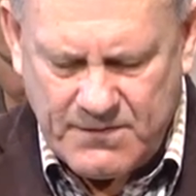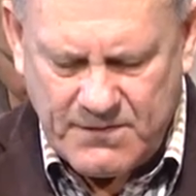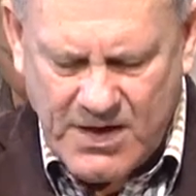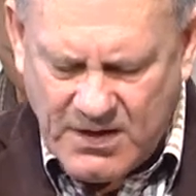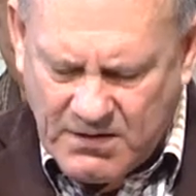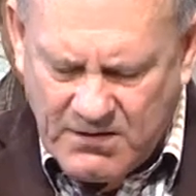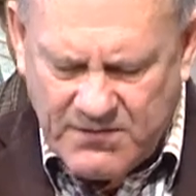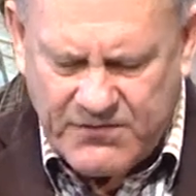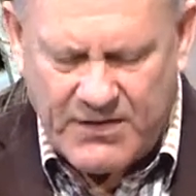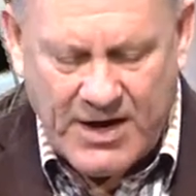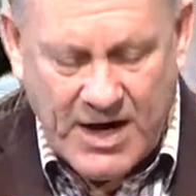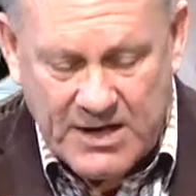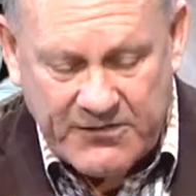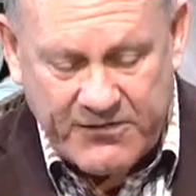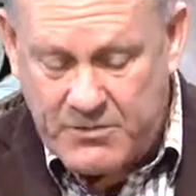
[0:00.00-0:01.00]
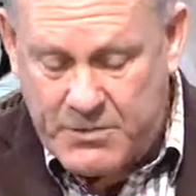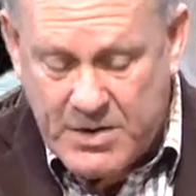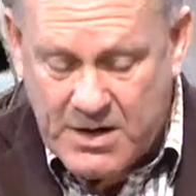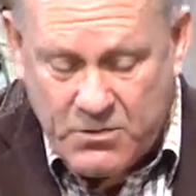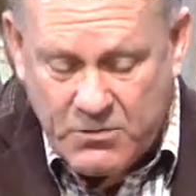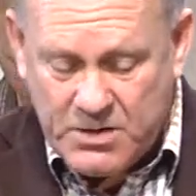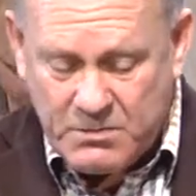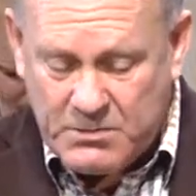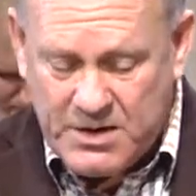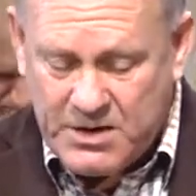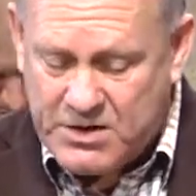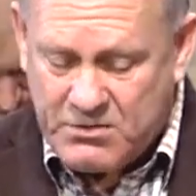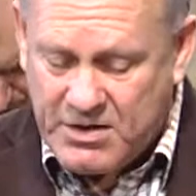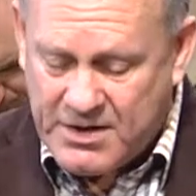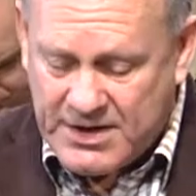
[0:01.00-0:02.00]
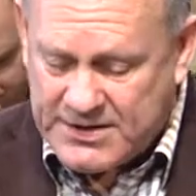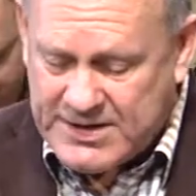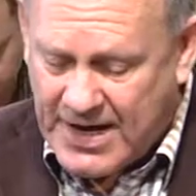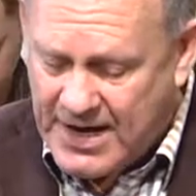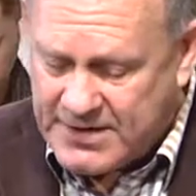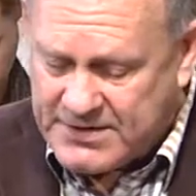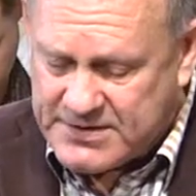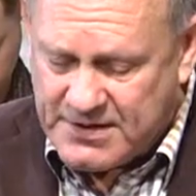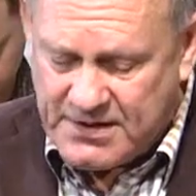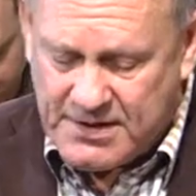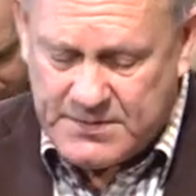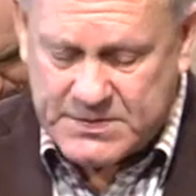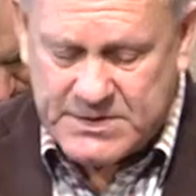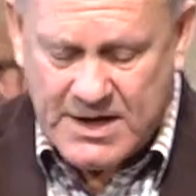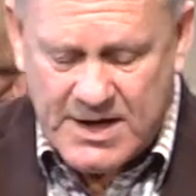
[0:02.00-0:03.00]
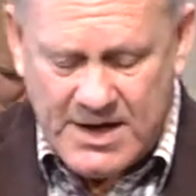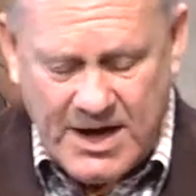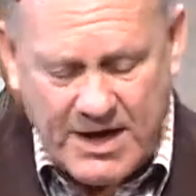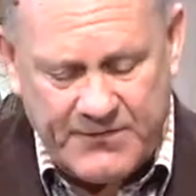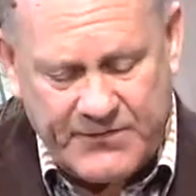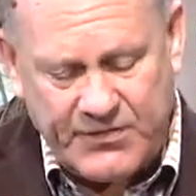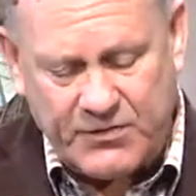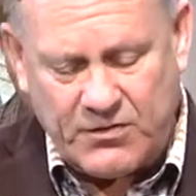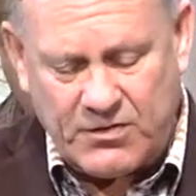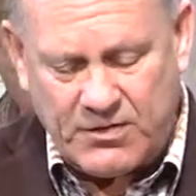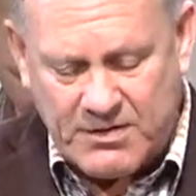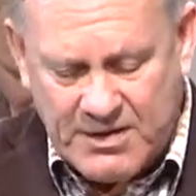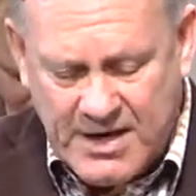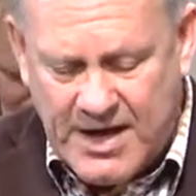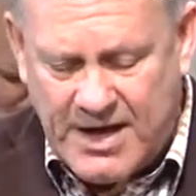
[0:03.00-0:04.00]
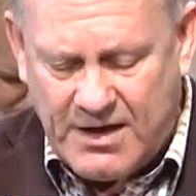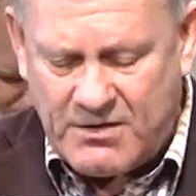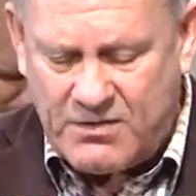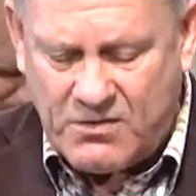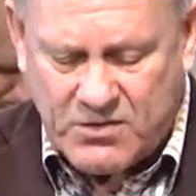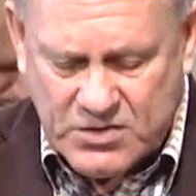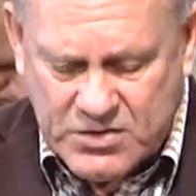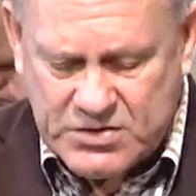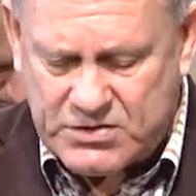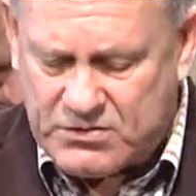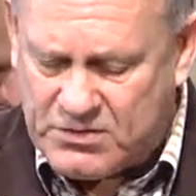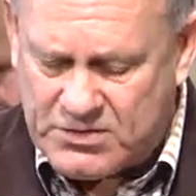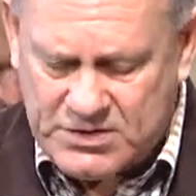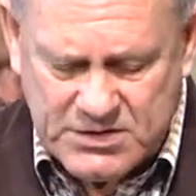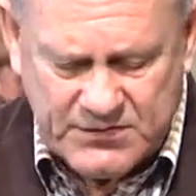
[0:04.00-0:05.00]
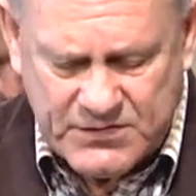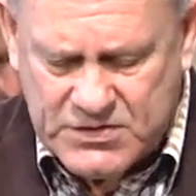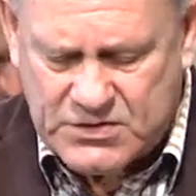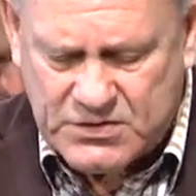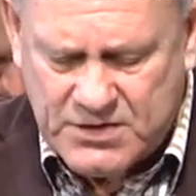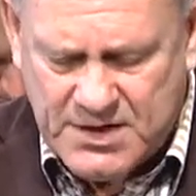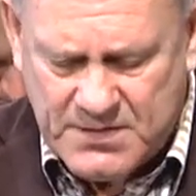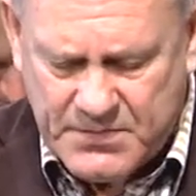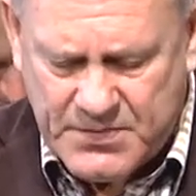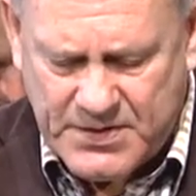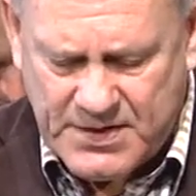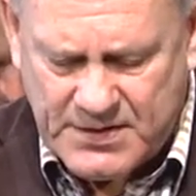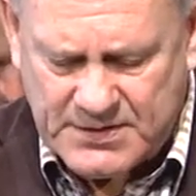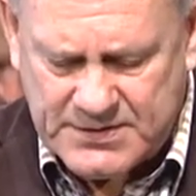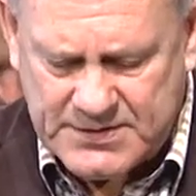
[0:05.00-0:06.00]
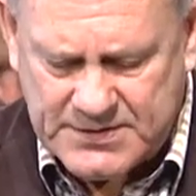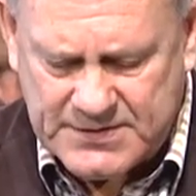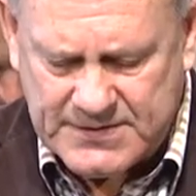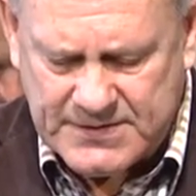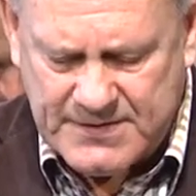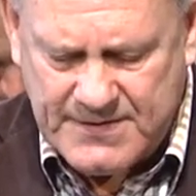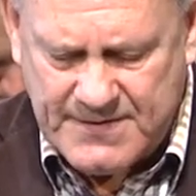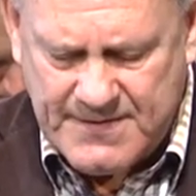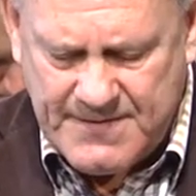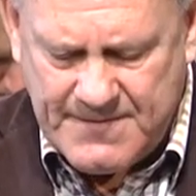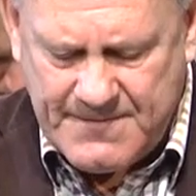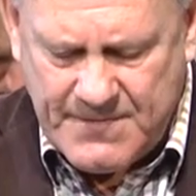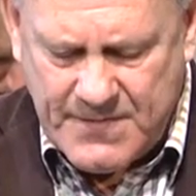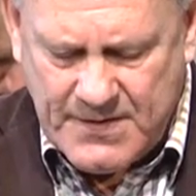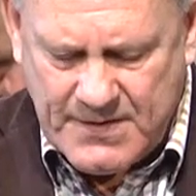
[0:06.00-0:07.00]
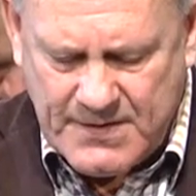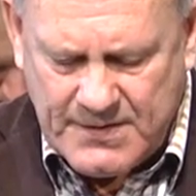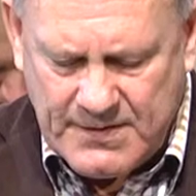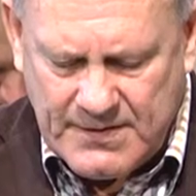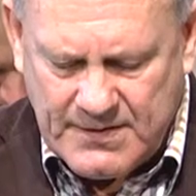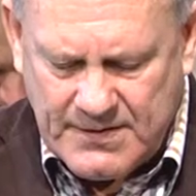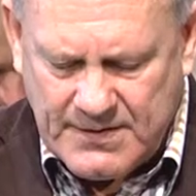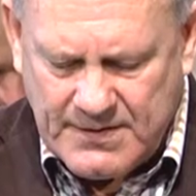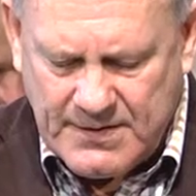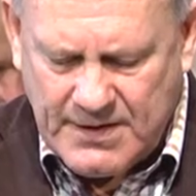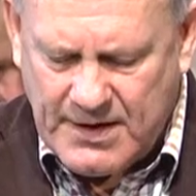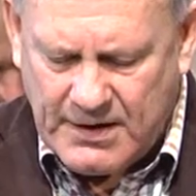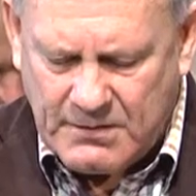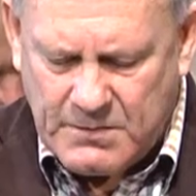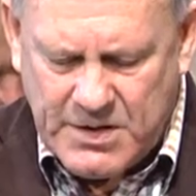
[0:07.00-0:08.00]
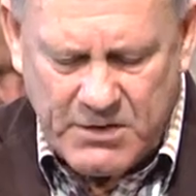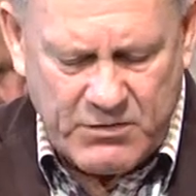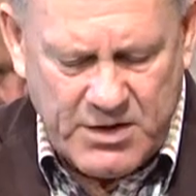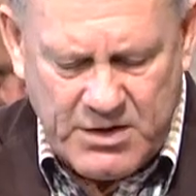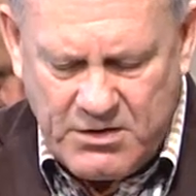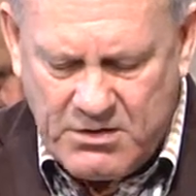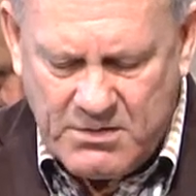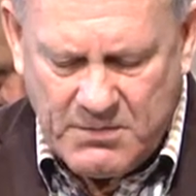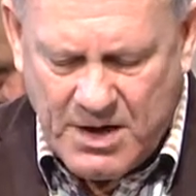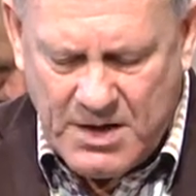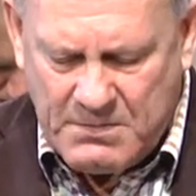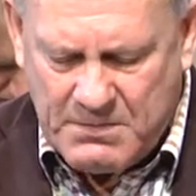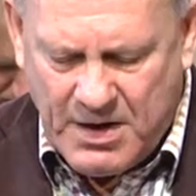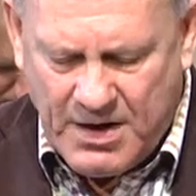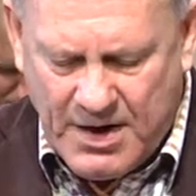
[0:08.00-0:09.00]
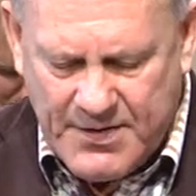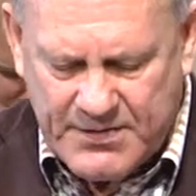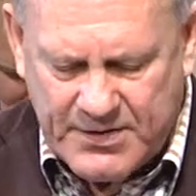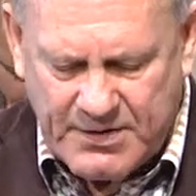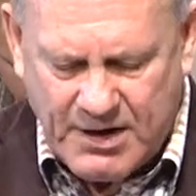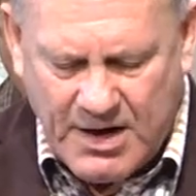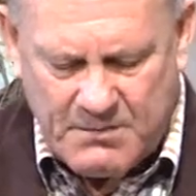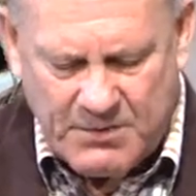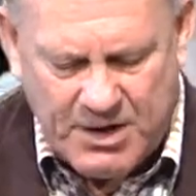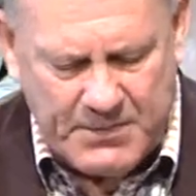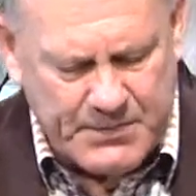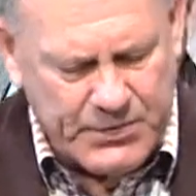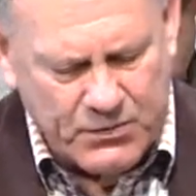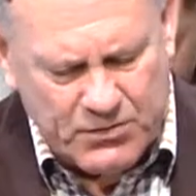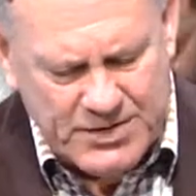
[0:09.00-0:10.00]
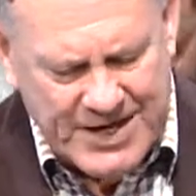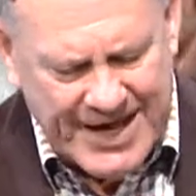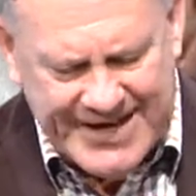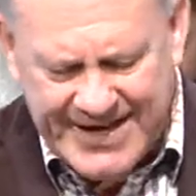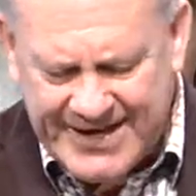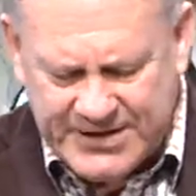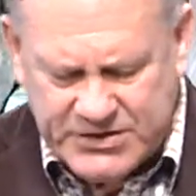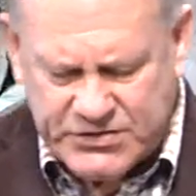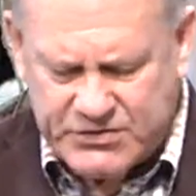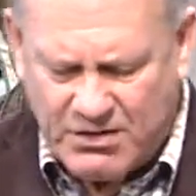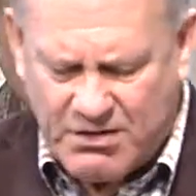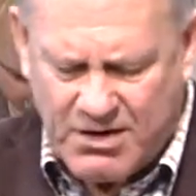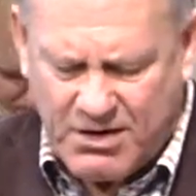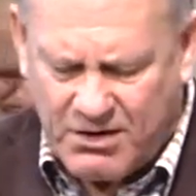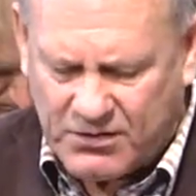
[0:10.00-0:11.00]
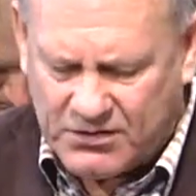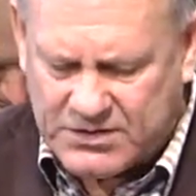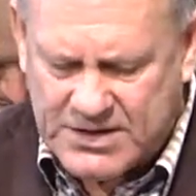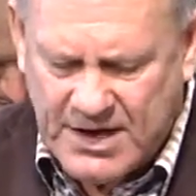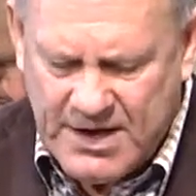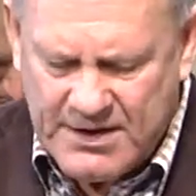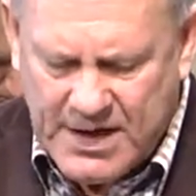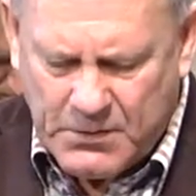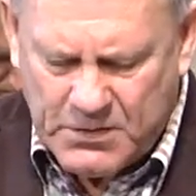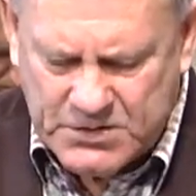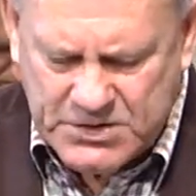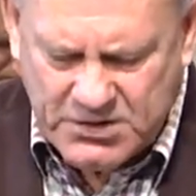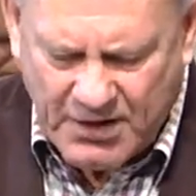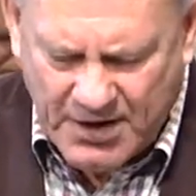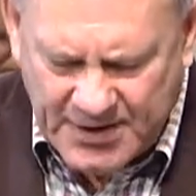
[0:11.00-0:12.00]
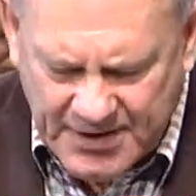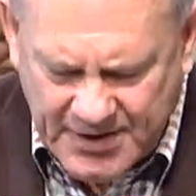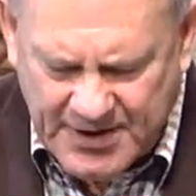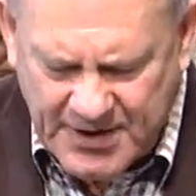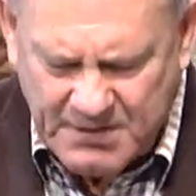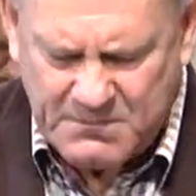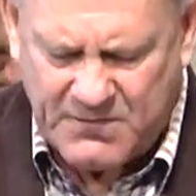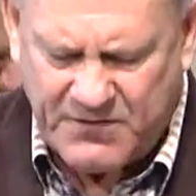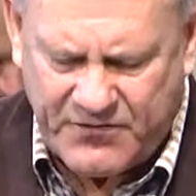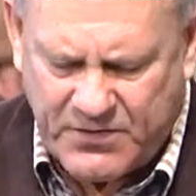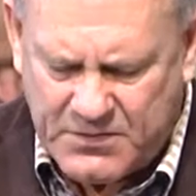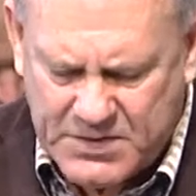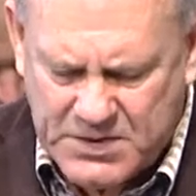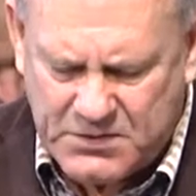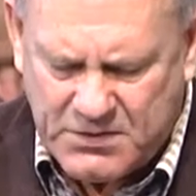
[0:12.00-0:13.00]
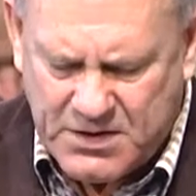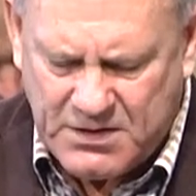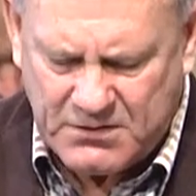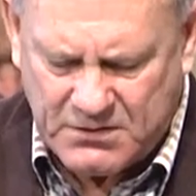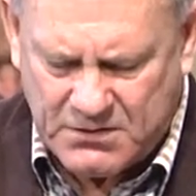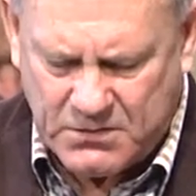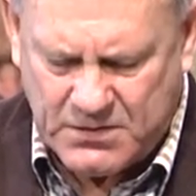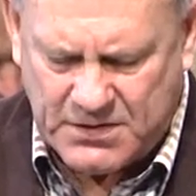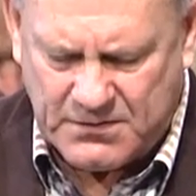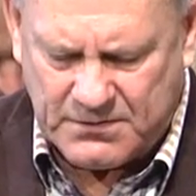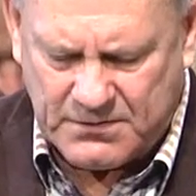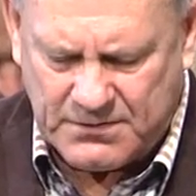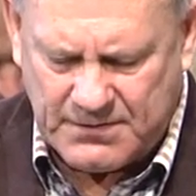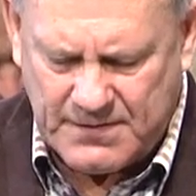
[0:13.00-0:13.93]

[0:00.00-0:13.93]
Thank you, Father, for being with me during these hard times and for now your assurance of joy and peace. Help me renew my mind that I might pull down any strongholds that will try to keep me from doing your will.